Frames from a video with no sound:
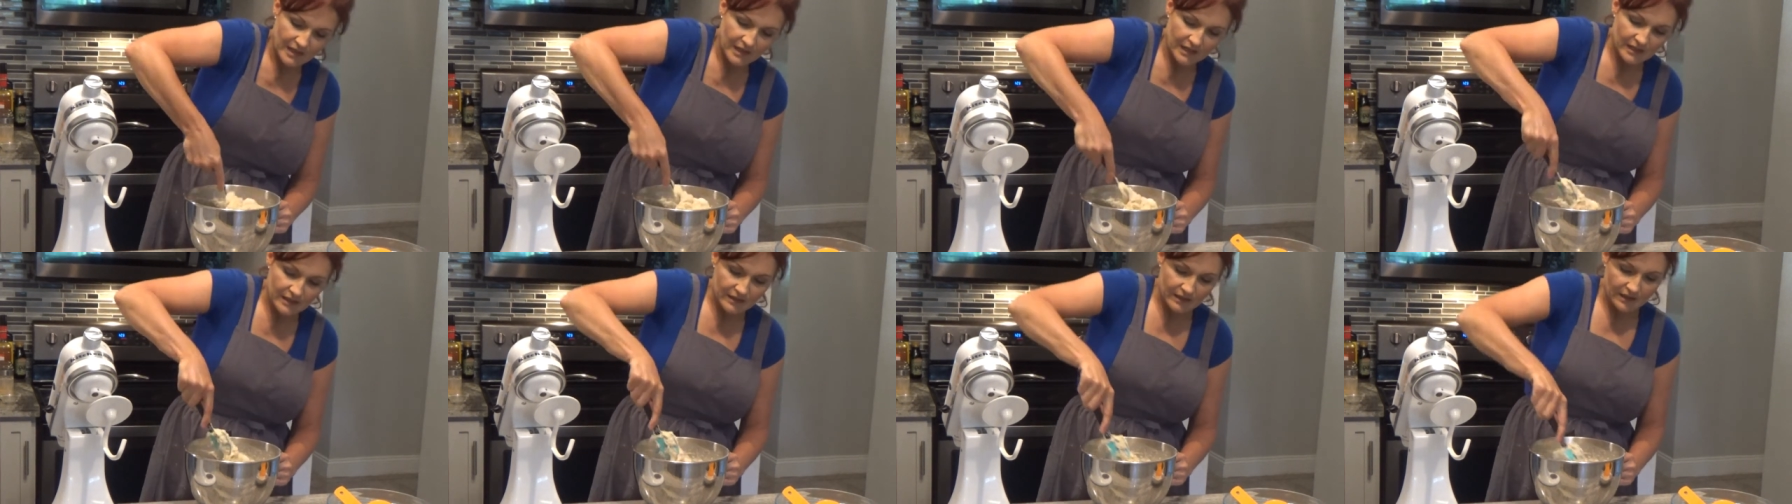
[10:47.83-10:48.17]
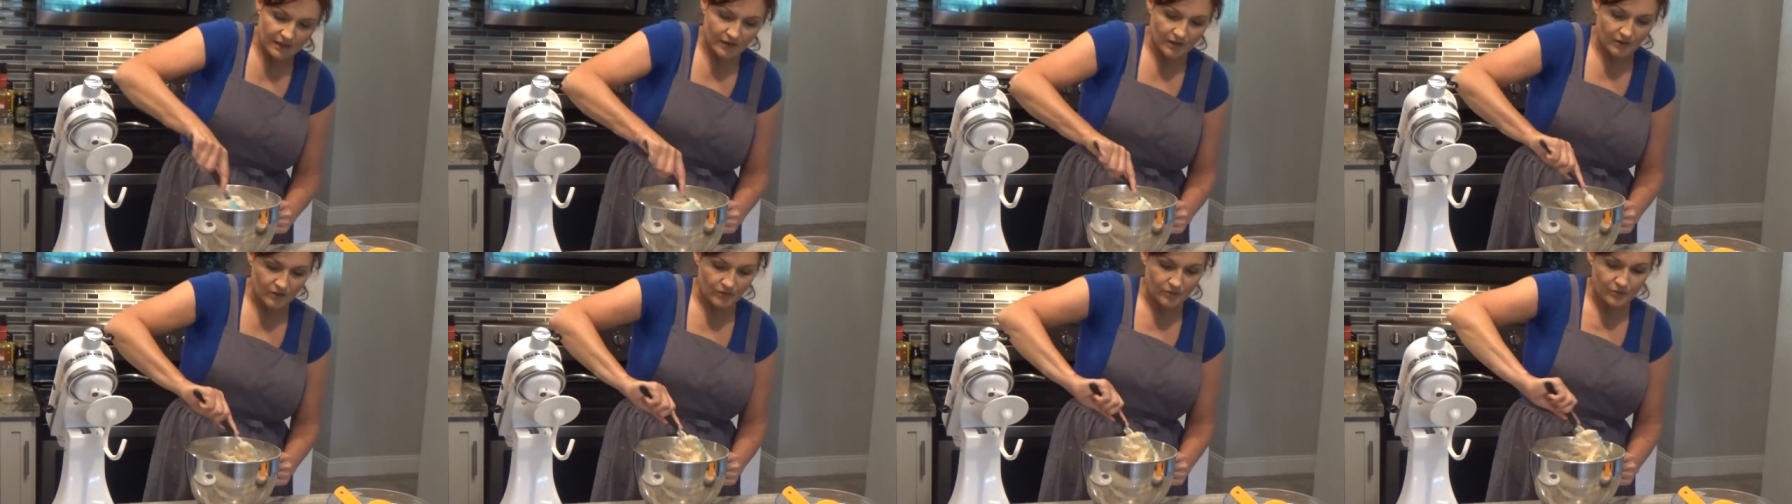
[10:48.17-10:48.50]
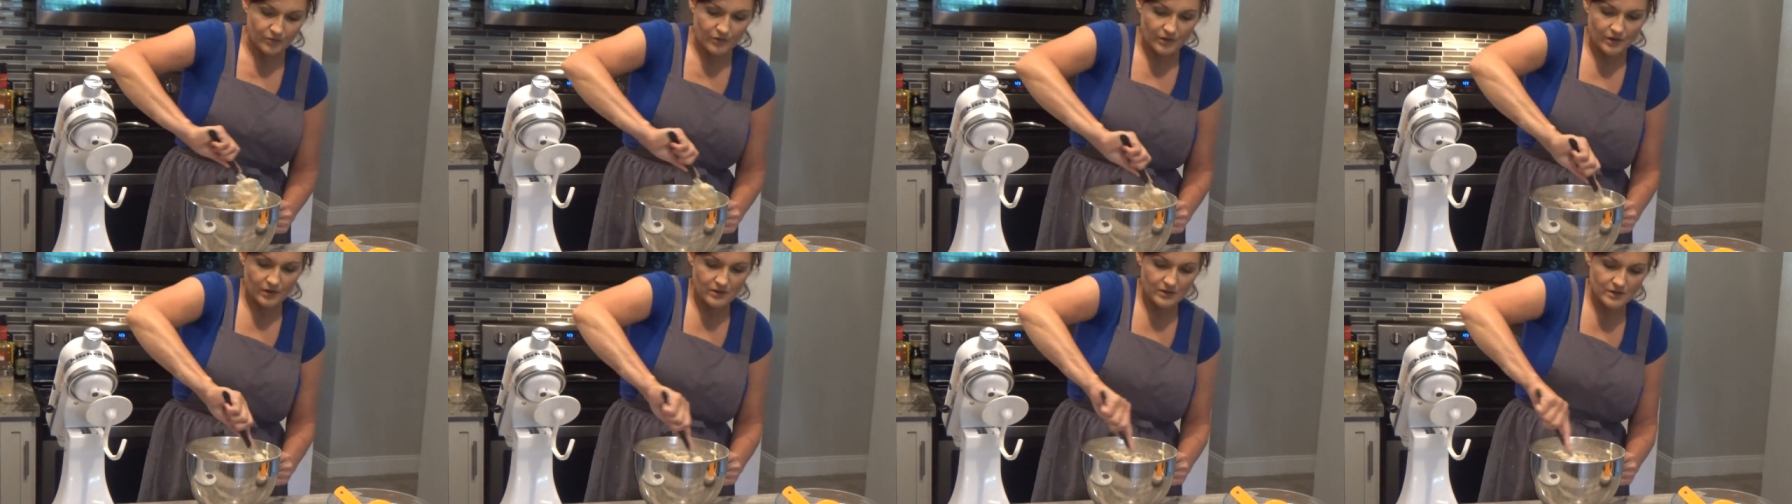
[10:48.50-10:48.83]
Now,
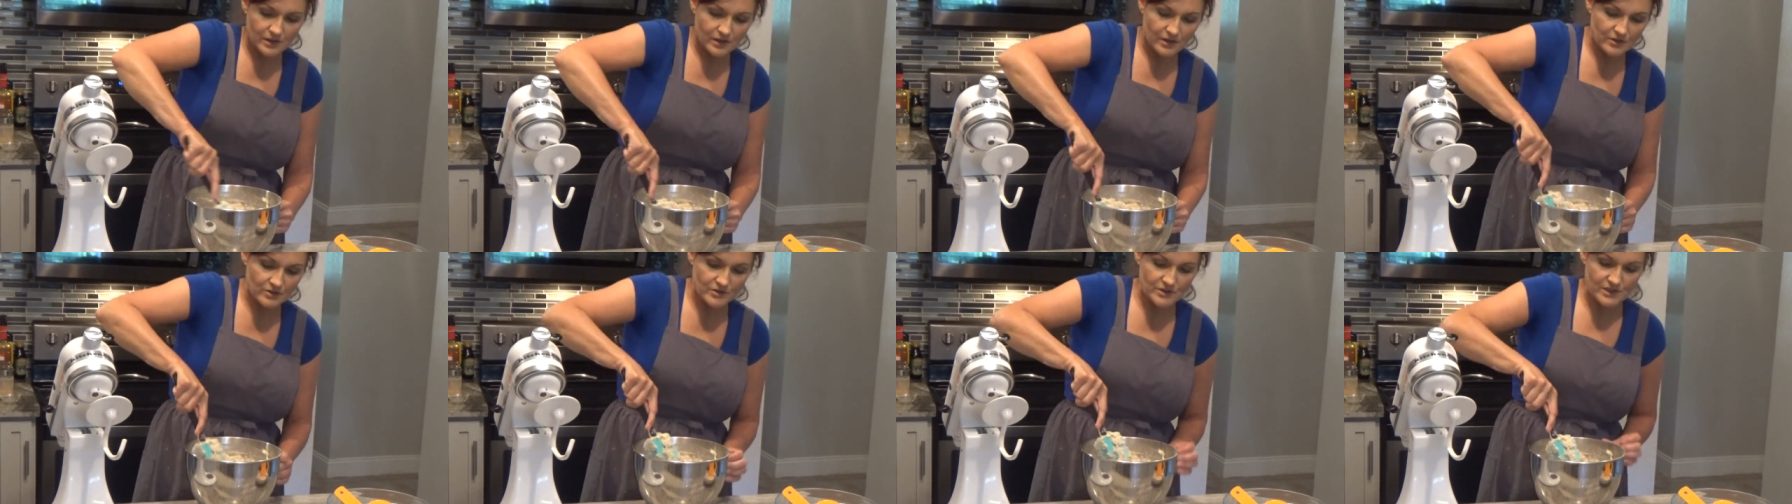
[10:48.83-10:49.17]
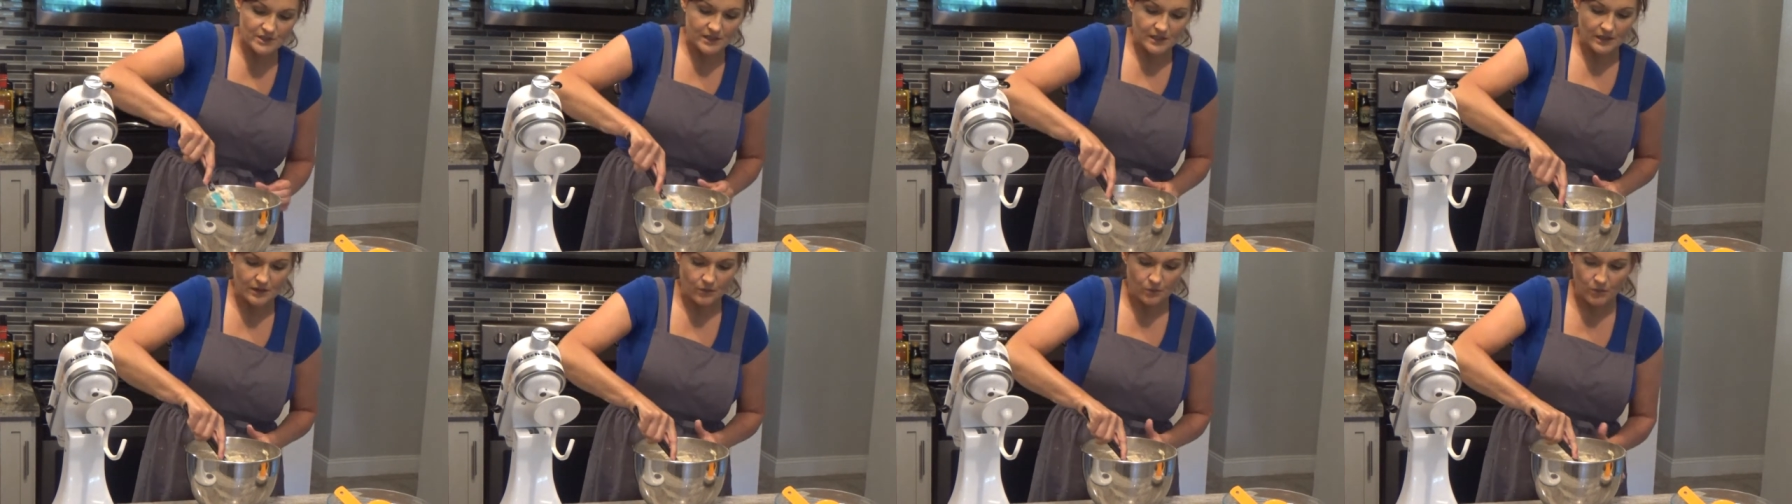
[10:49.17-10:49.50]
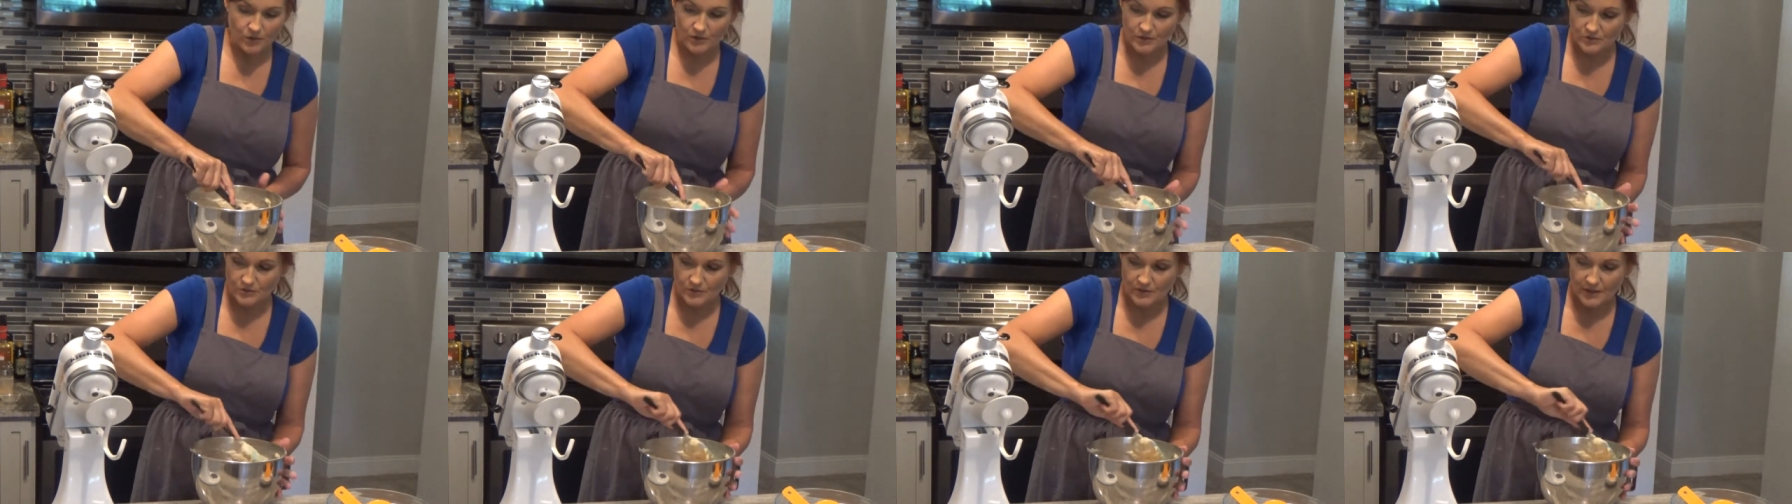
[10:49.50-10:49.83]
for all the years that I
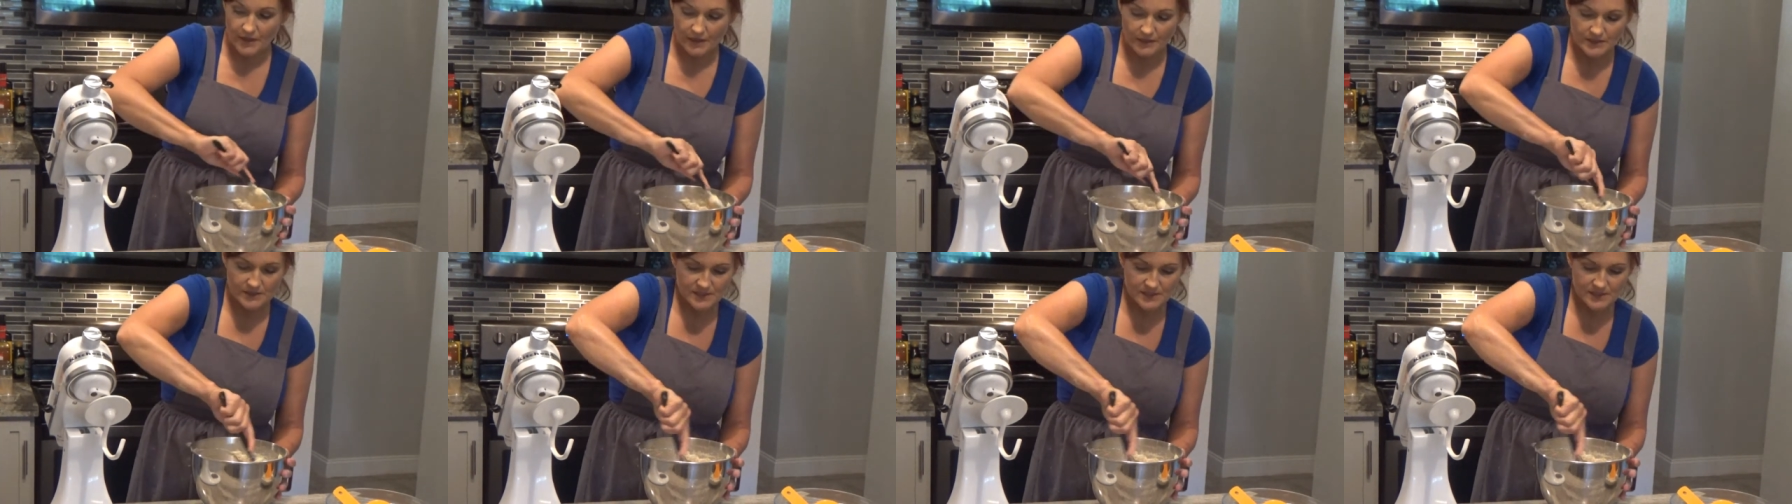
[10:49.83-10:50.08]
worked without a